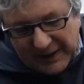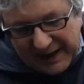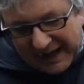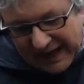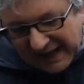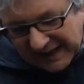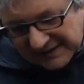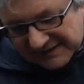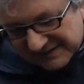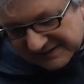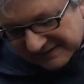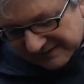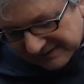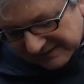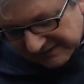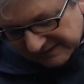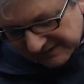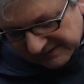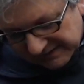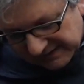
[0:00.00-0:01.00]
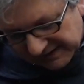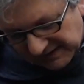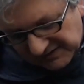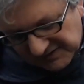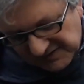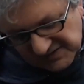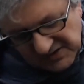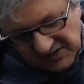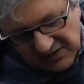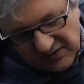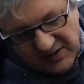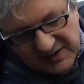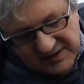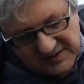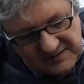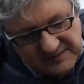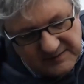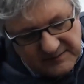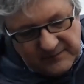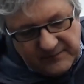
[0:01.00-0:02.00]
bad
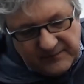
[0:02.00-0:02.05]
inside.